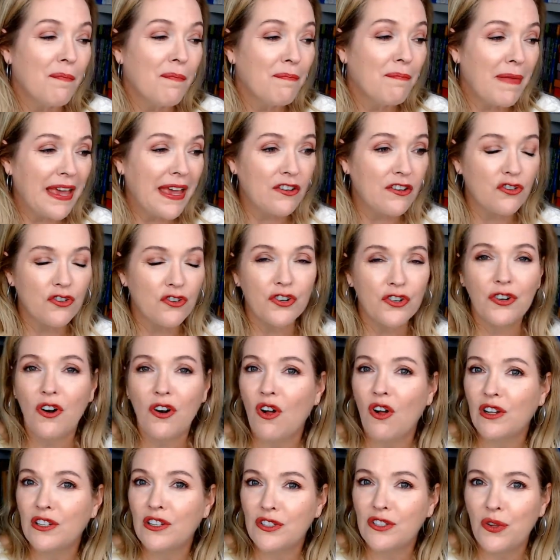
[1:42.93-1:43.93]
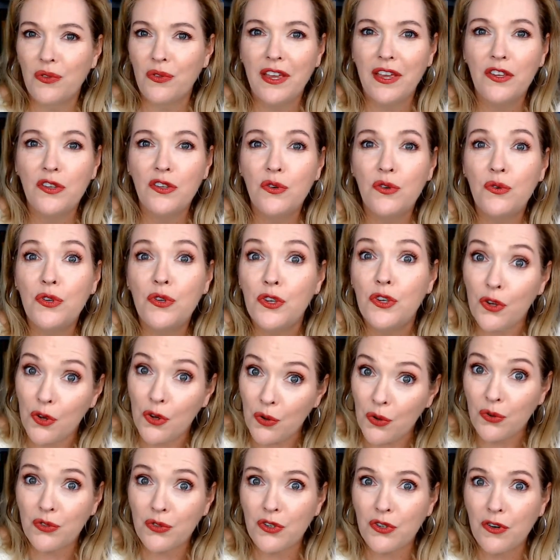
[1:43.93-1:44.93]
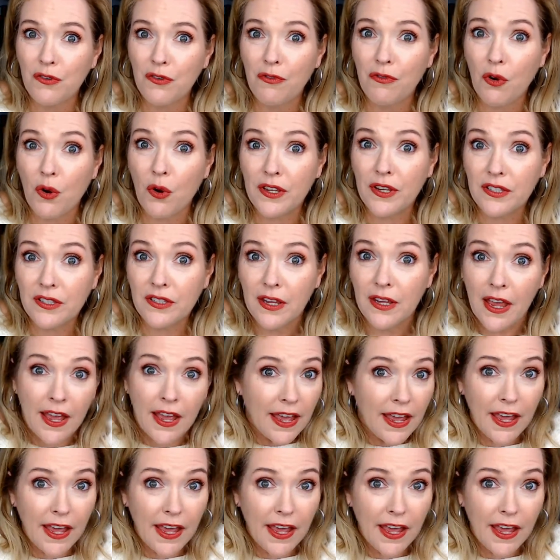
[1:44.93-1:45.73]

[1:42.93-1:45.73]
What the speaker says: Make sure also that you use your voice.